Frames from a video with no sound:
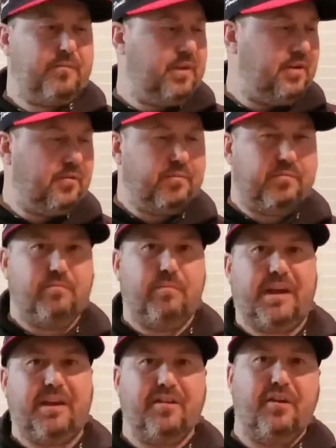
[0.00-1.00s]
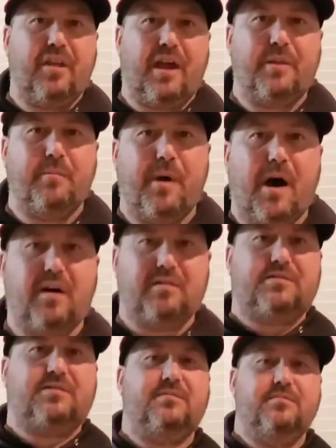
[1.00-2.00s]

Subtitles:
It'll make it look like the box.